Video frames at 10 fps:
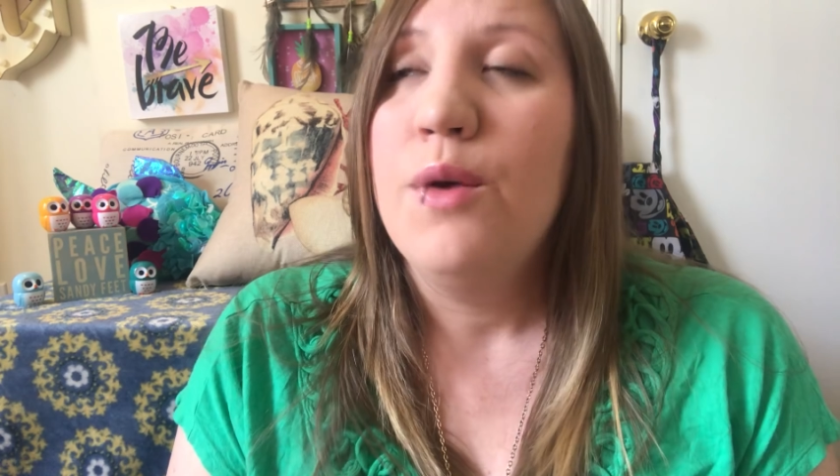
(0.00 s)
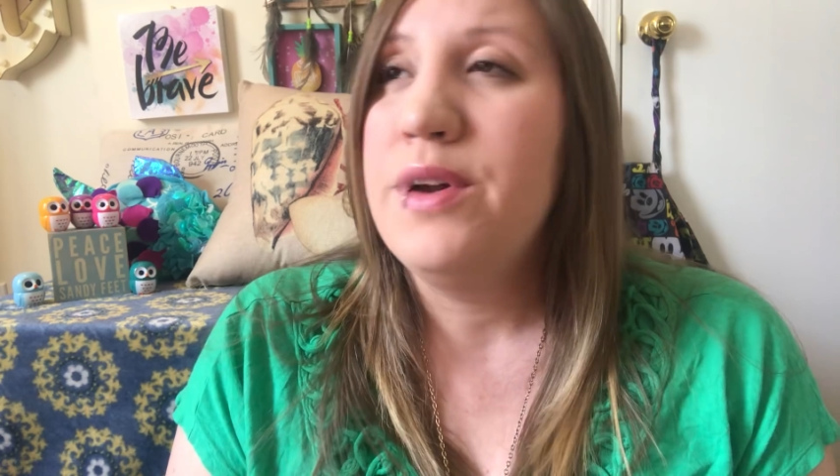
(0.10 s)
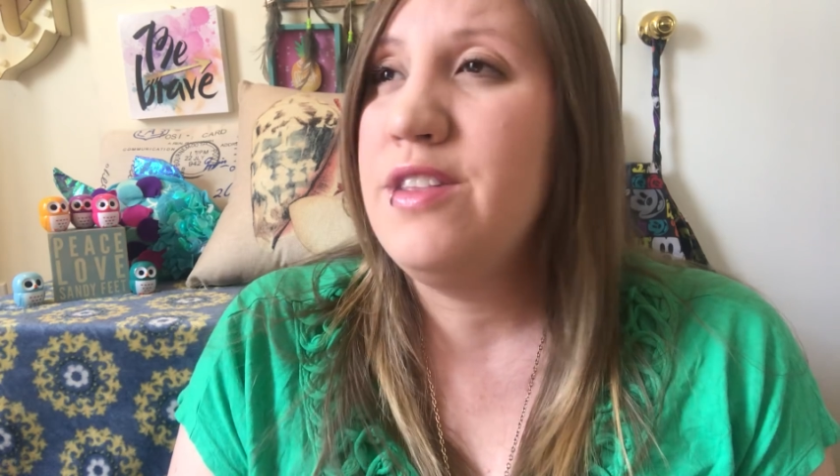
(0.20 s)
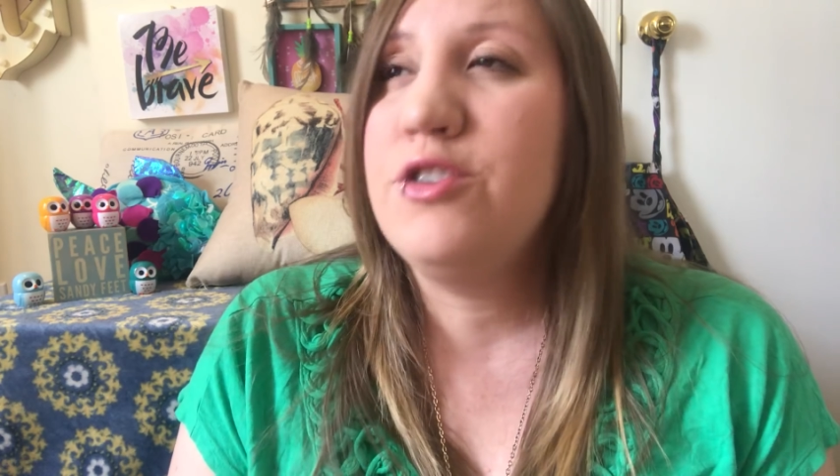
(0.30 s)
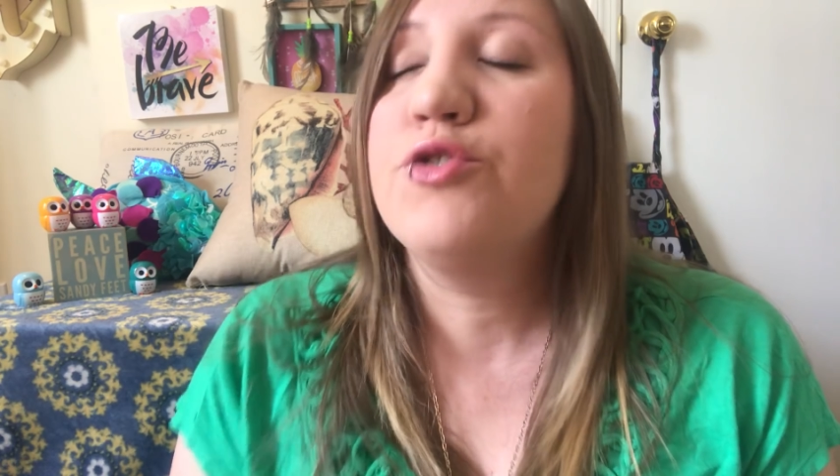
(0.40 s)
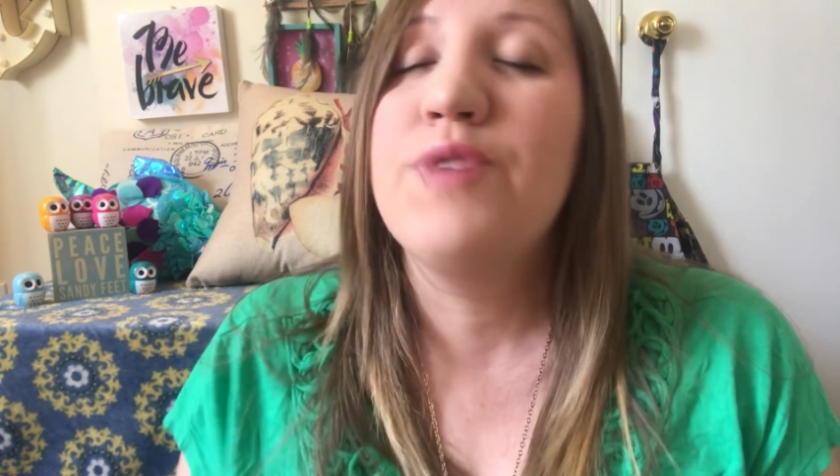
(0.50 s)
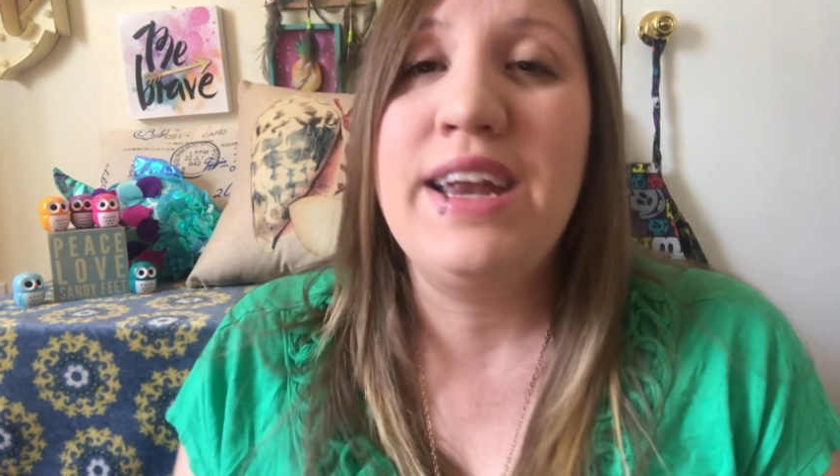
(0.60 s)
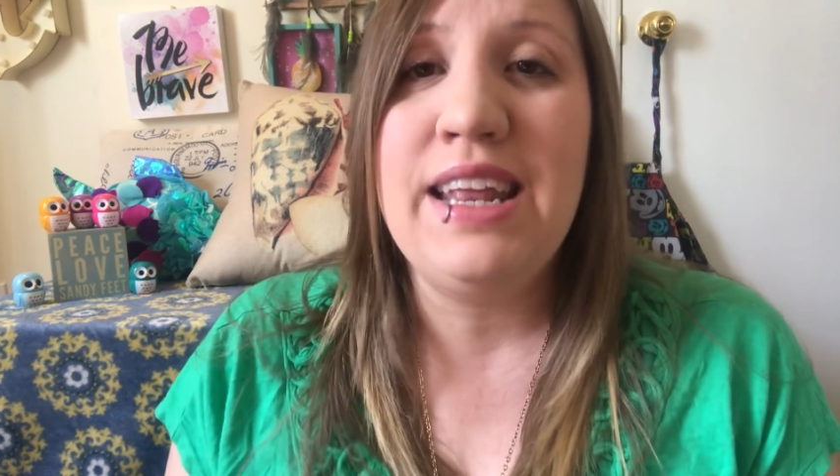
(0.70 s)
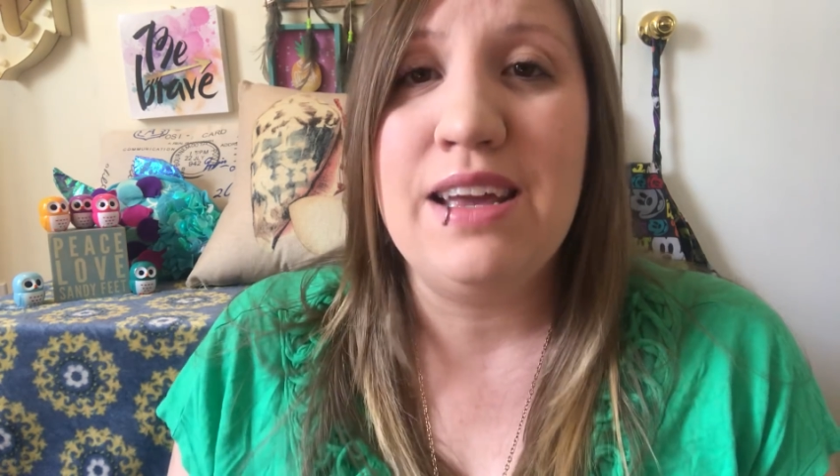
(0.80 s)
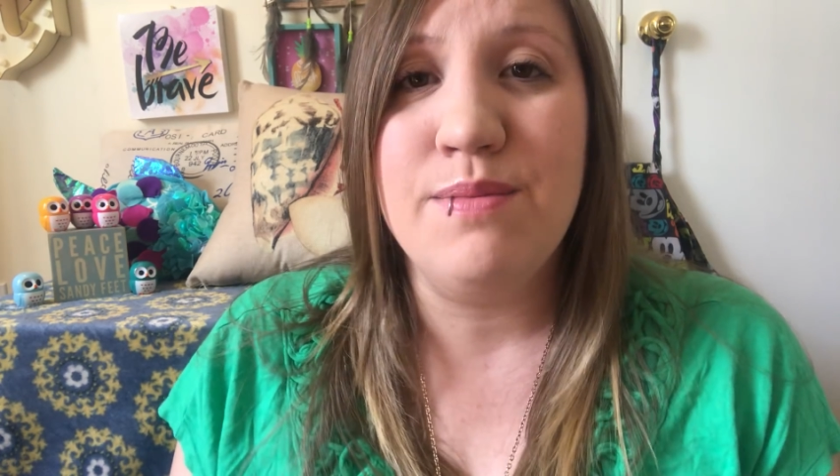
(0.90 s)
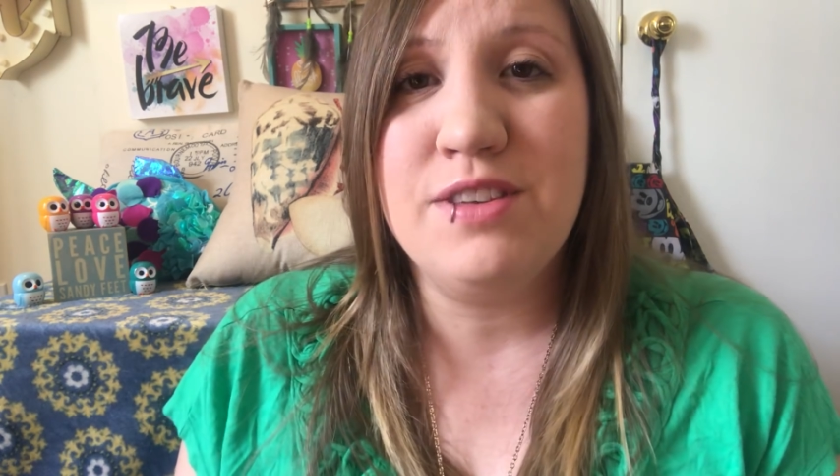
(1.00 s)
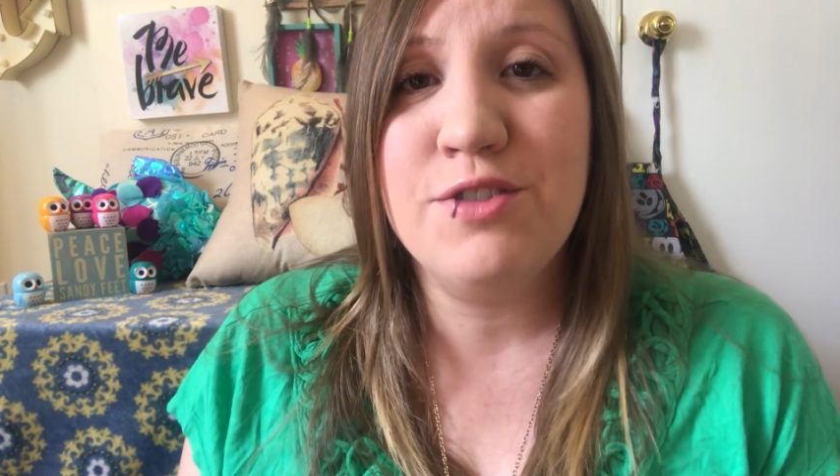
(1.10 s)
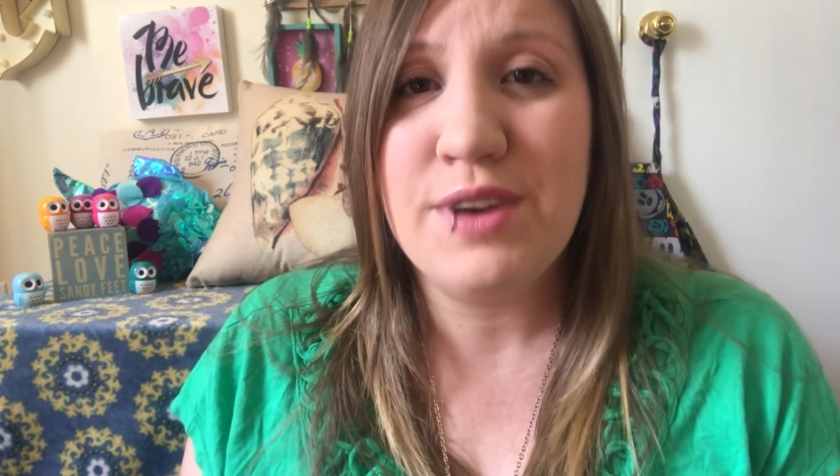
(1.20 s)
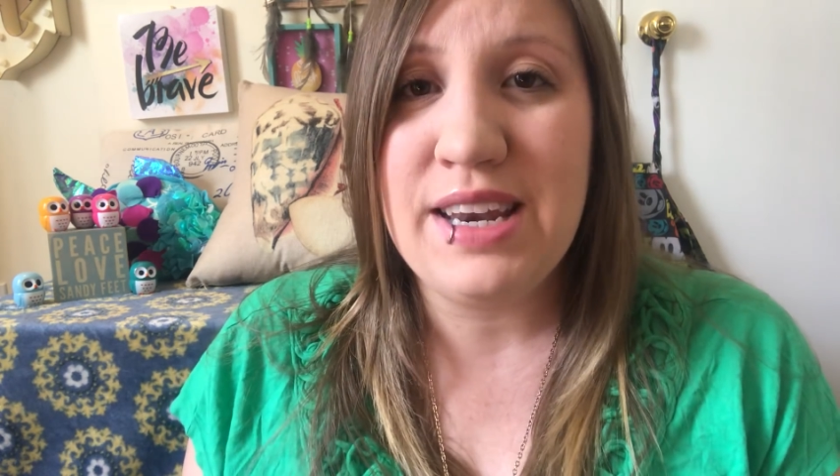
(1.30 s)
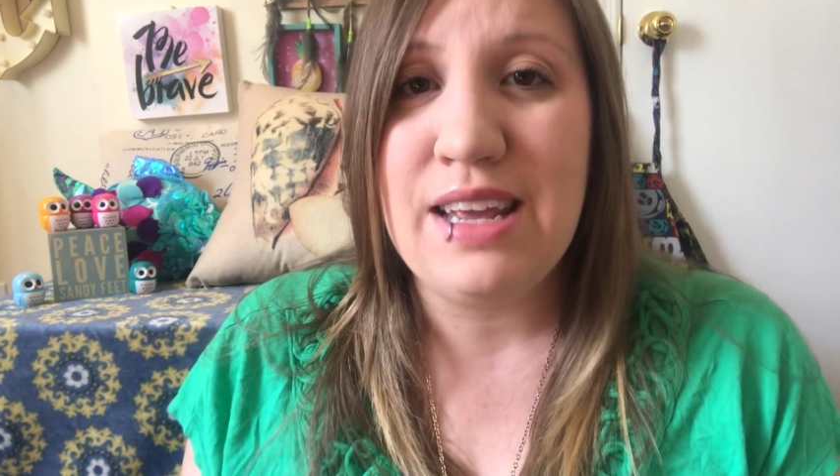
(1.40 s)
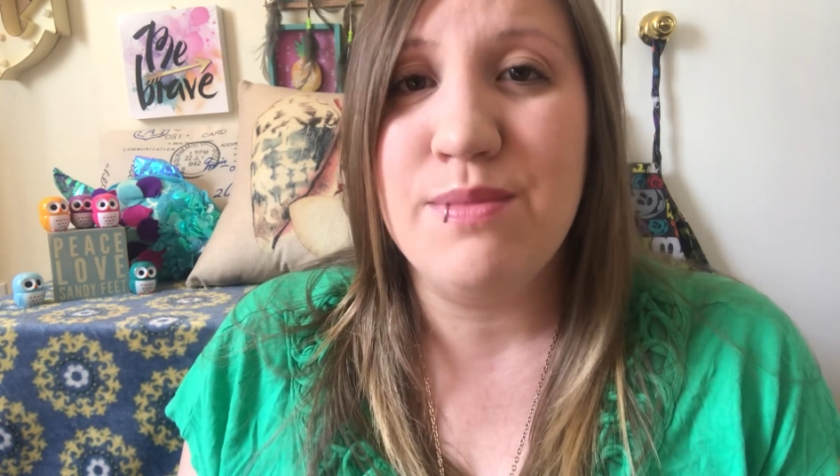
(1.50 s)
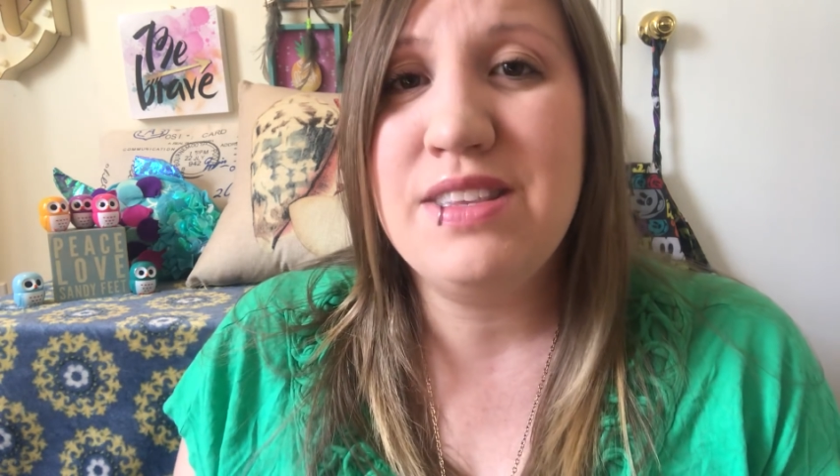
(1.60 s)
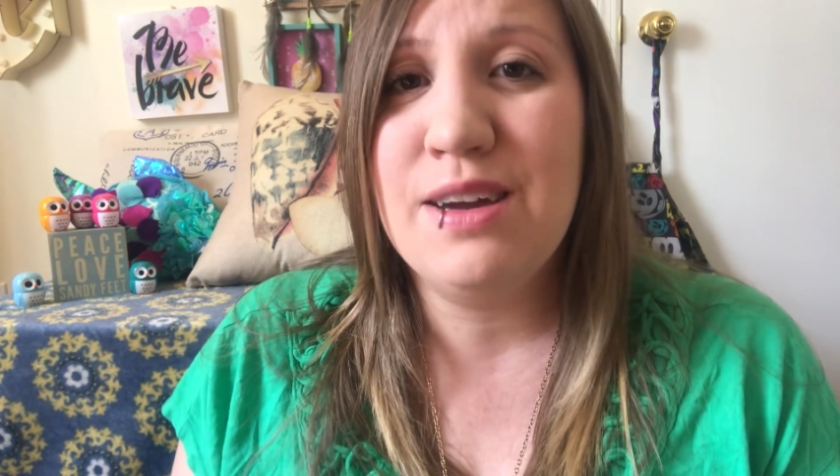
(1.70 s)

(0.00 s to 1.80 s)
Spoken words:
What are the terrariums? Terrariums.